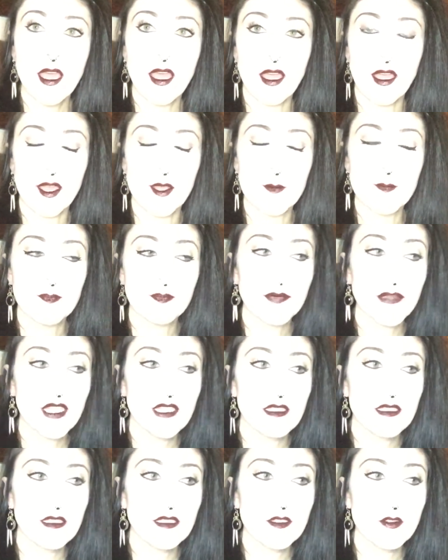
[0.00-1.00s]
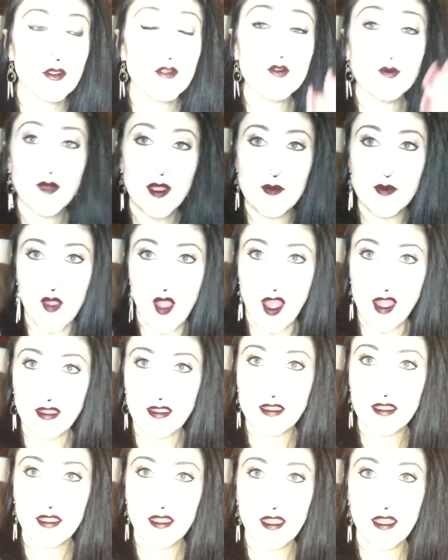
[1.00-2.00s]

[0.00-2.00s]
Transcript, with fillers: um, through my blog.